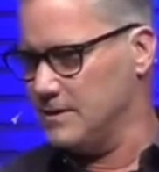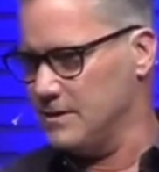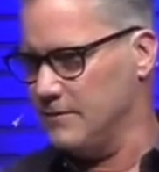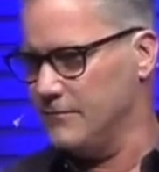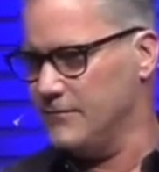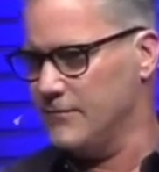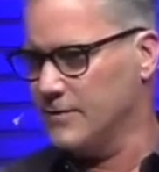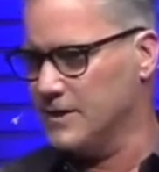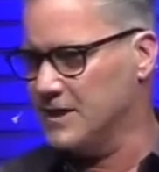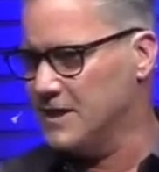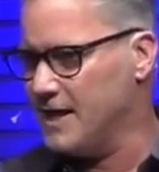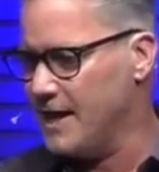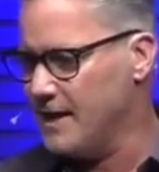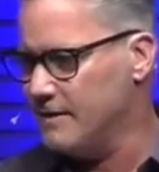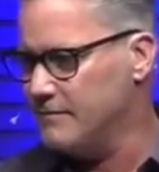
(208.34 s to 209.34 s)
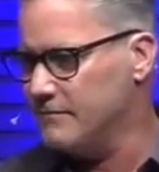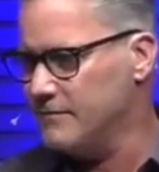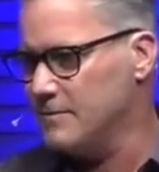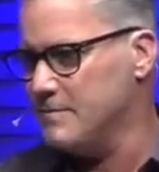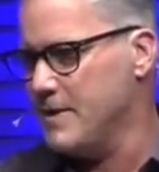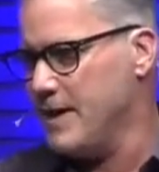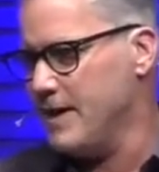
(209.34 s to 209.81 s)
he forgave
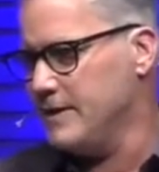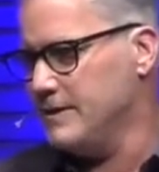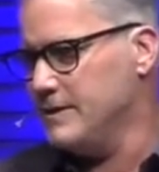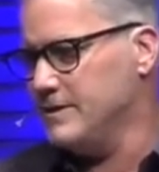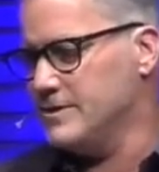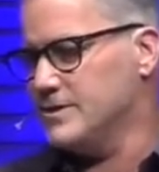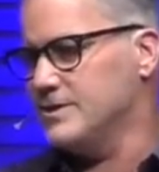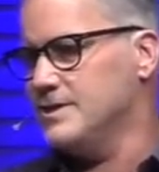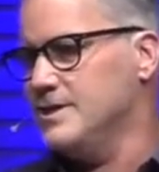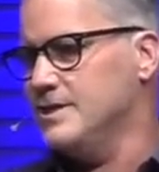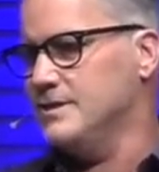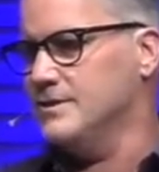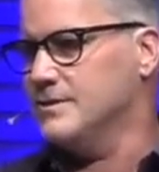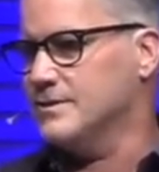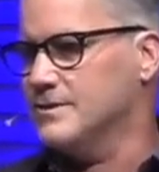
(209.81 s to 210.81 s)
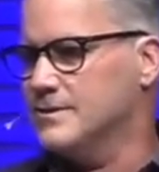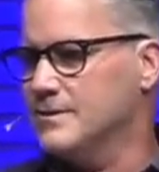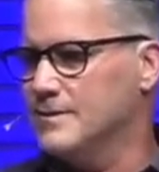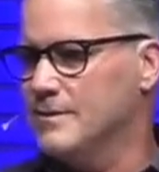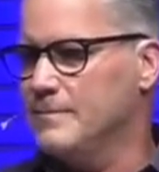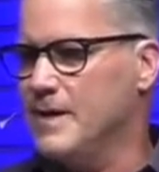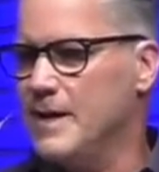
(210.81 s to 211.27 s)
a man his sins,
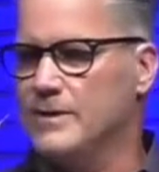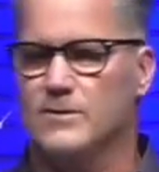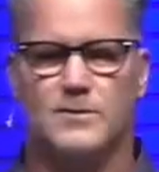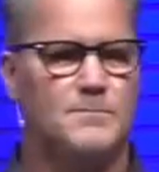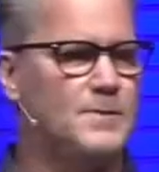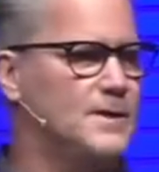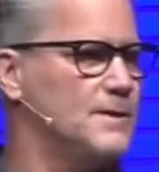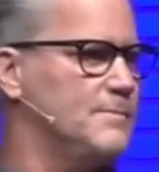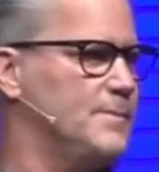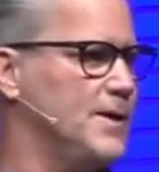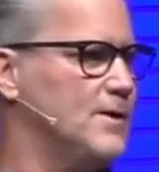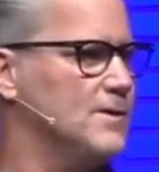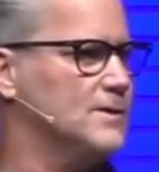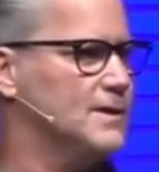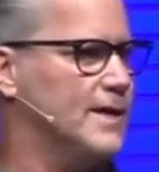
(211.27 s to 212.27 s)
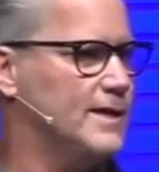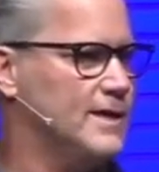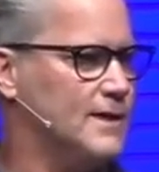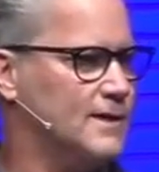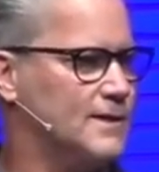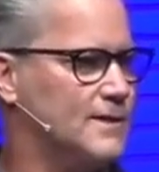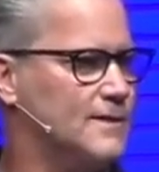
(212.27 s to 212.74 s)
a man who'd been a
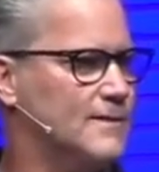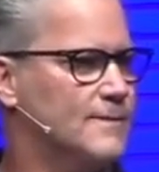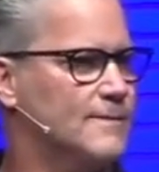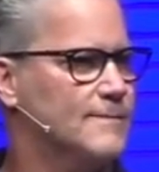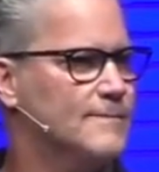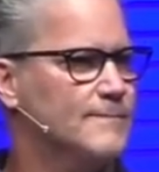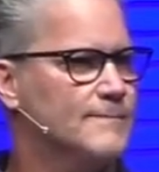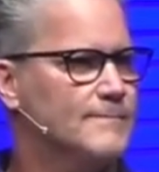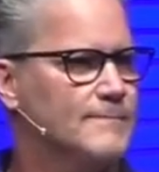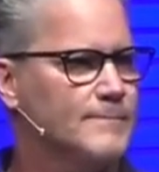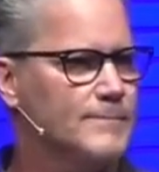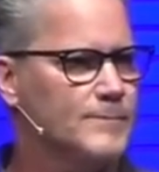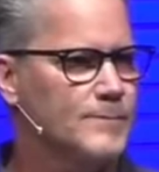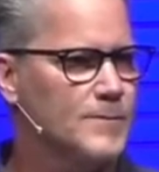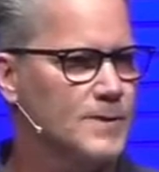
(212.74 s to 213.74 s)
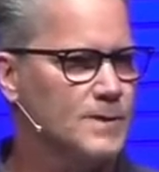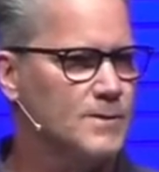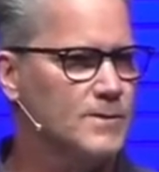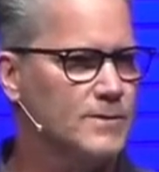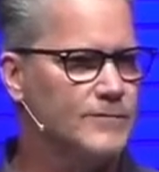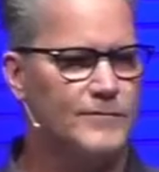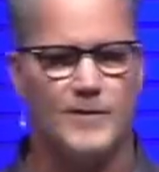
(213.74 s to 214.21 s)
paralytic, who
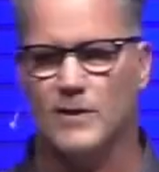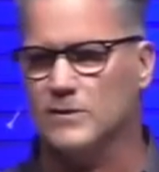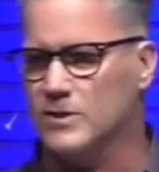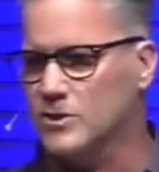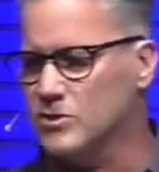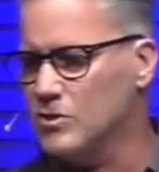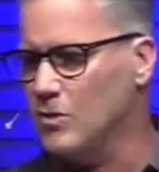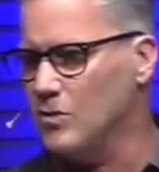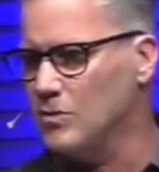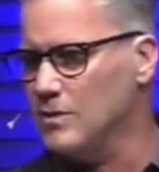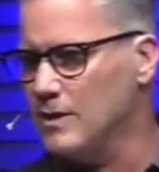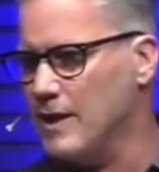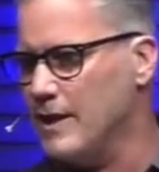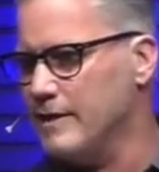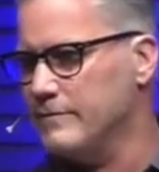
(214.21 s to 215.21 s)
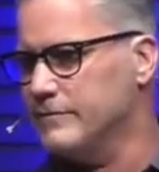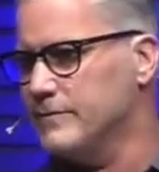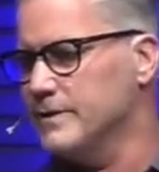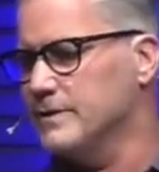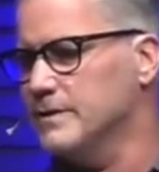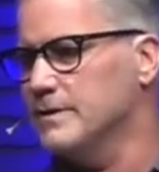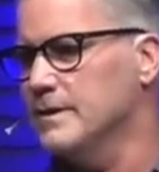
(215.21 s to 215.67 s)
had felt his whole life
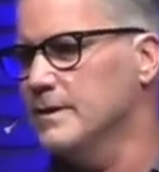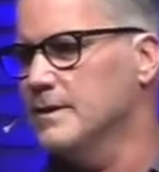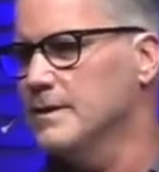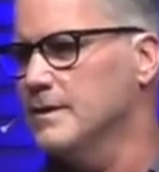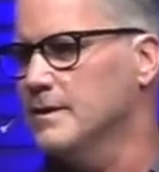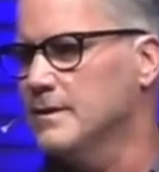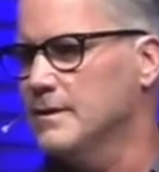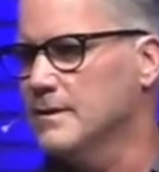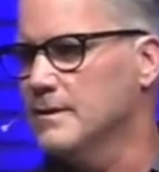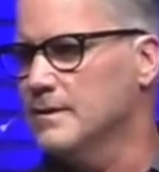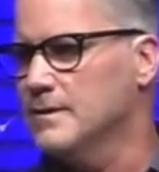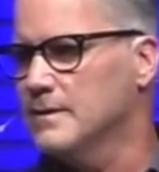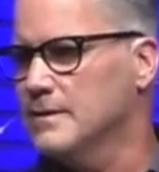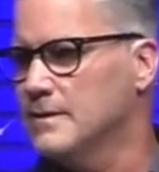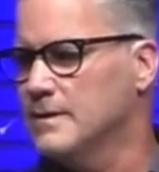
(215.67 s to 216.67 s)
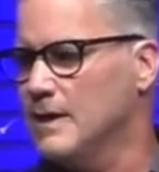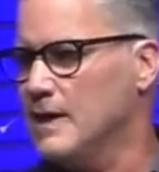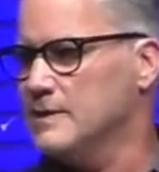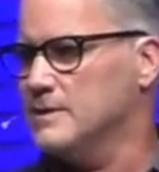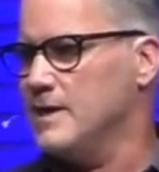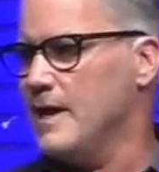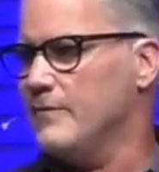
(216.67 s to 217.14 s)
that
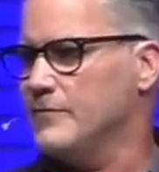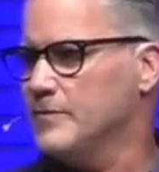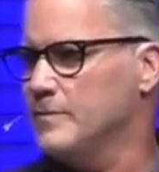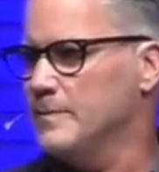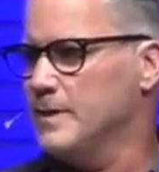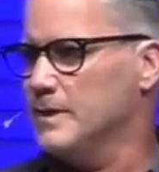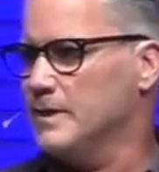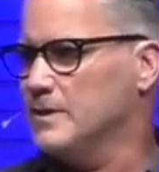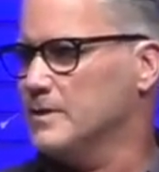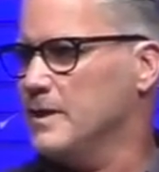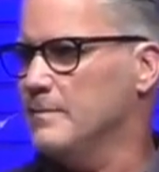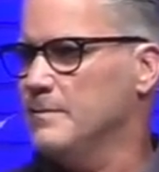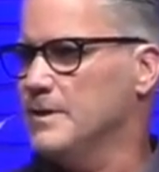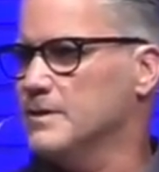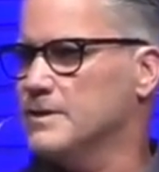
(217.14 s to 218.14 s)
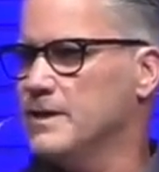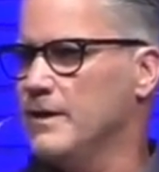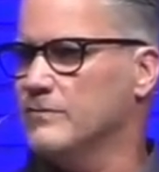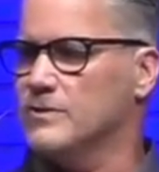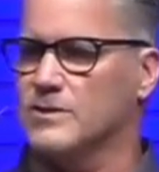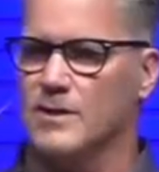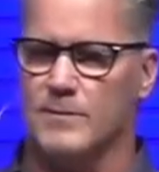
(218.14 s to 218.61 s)
God's after me because I must
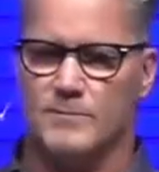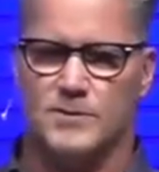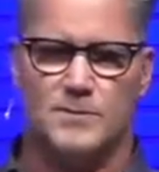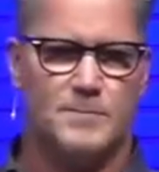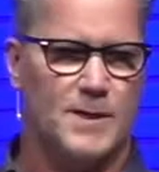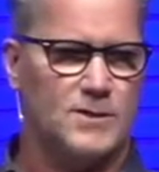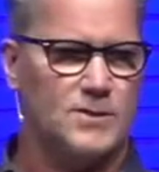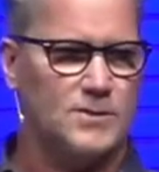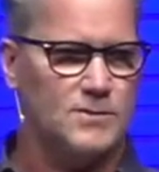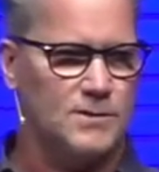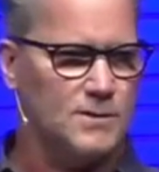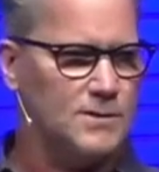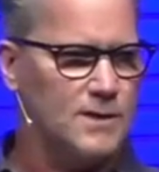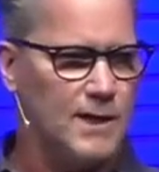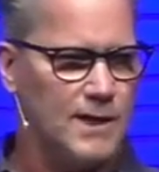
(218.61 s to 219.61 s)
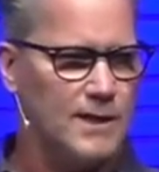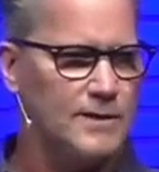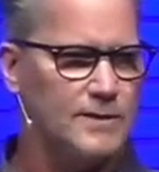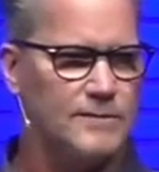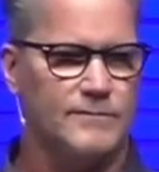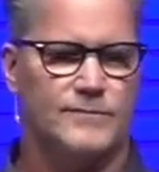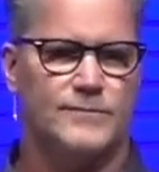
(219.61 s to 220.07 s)
have some special kind
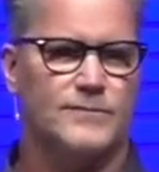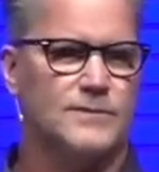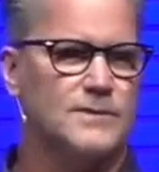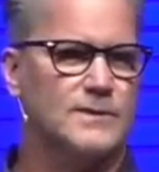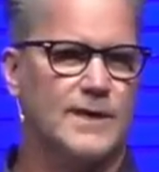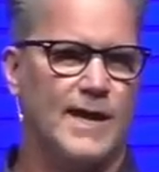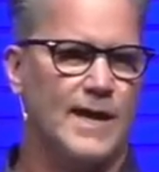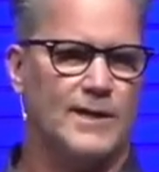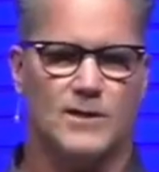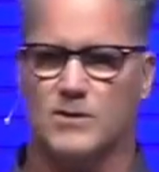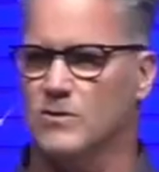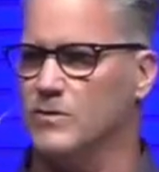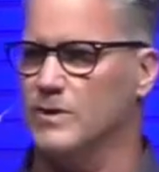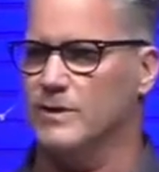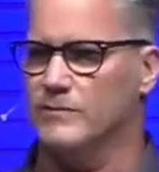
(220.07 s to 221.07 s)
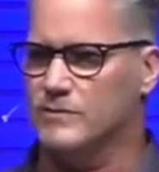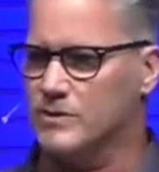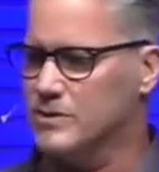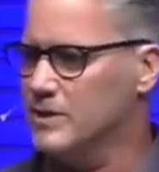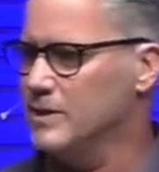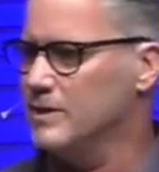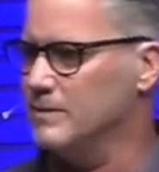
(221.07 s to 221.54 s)
of category of
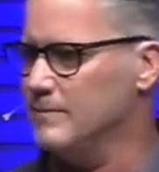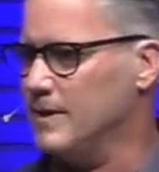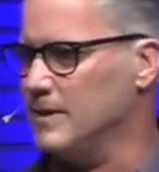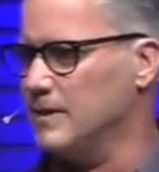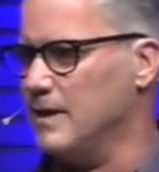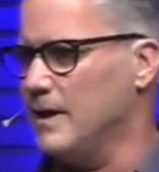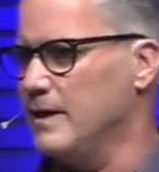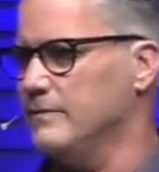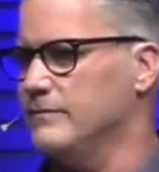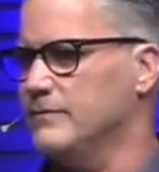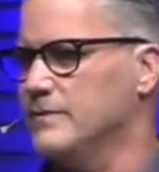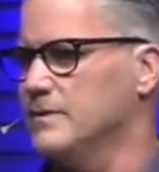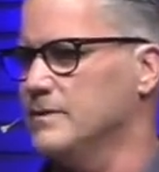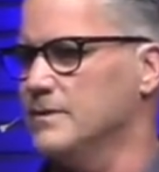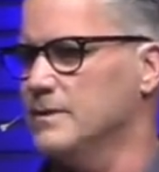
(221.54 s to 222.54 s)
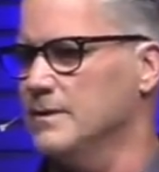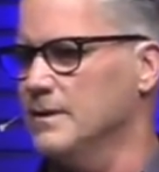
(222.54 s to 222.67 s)
sin in my life. And